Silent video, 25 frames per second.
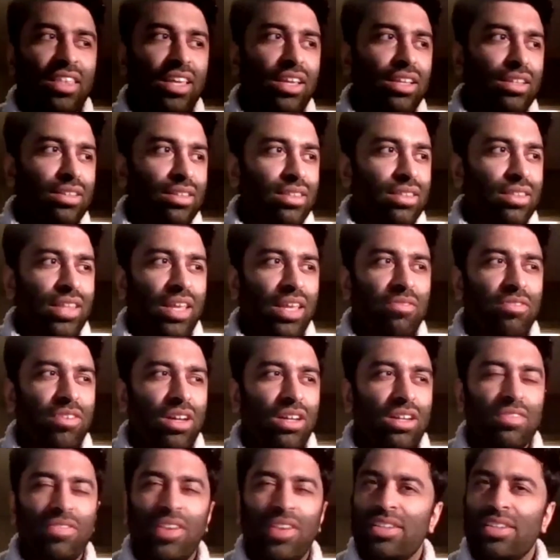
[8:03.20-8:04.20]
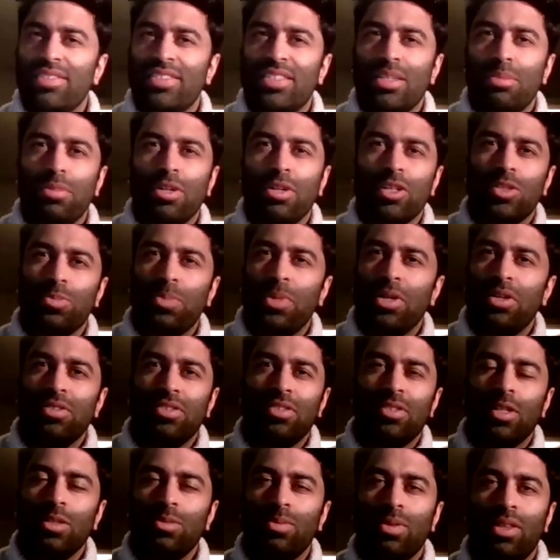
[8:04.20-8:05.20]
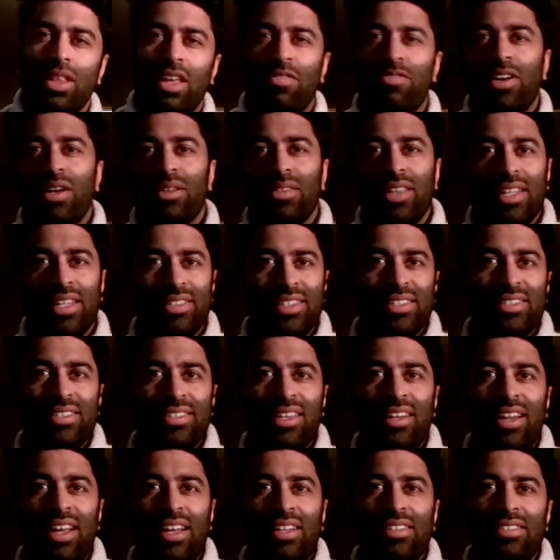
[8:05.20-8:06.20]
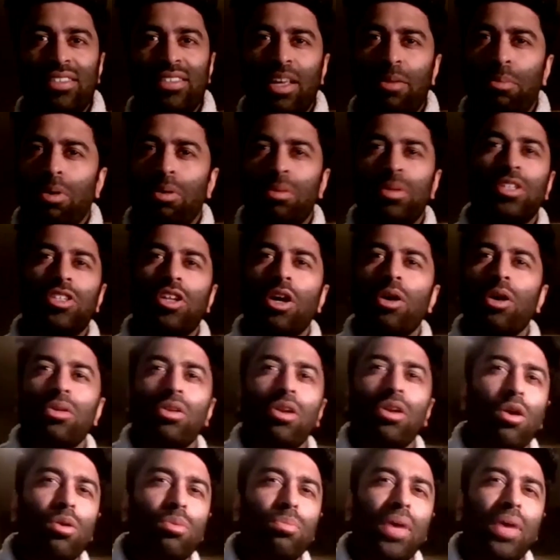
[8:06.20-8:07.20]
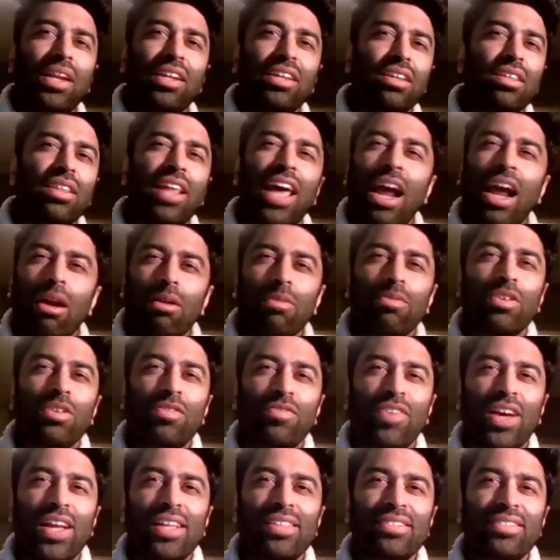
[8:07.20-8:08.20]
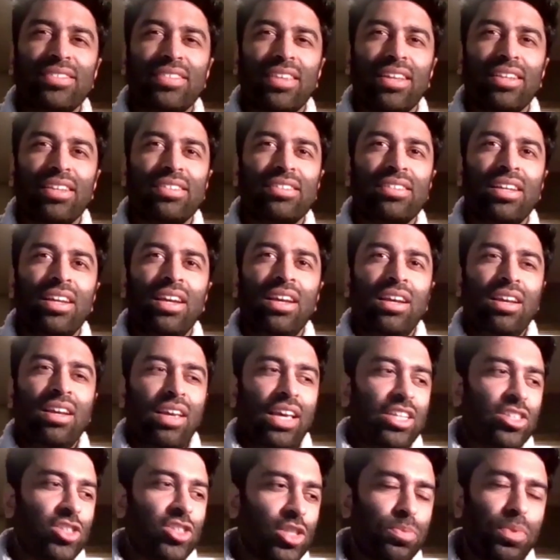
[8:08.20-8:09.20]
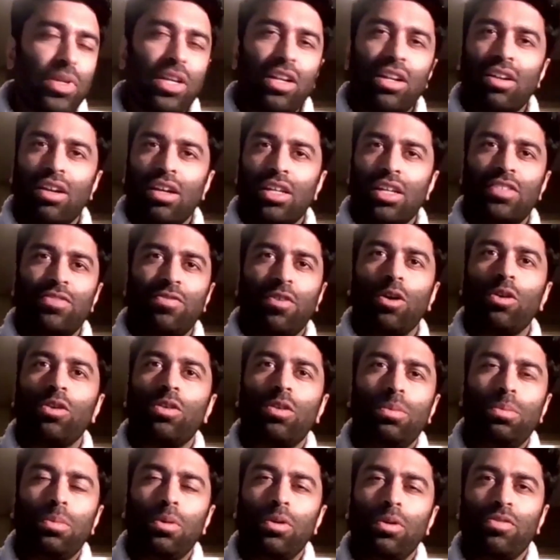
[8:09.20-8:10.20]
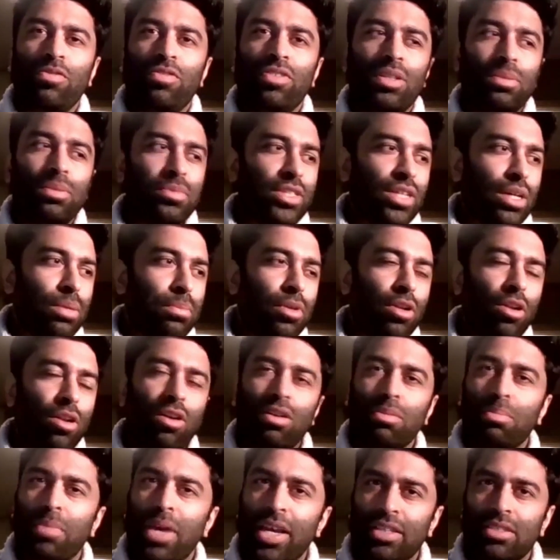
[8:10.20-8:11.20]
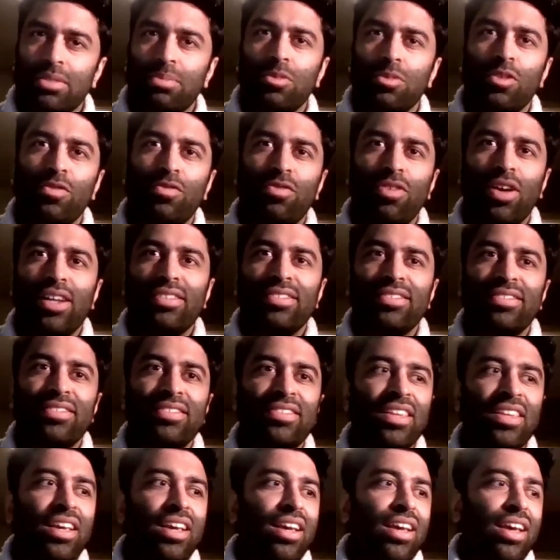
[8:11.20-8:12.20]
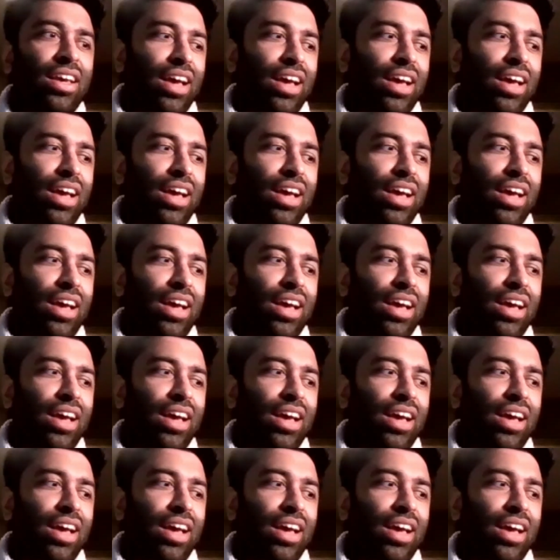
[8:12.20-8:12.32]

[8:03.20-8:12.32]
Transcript: I think they've kind of had a similar experience to us, but they felt that disconnect. They probably don't know many other Hereford fans, and it's just been a nice focal point for them to come along, make some new friends,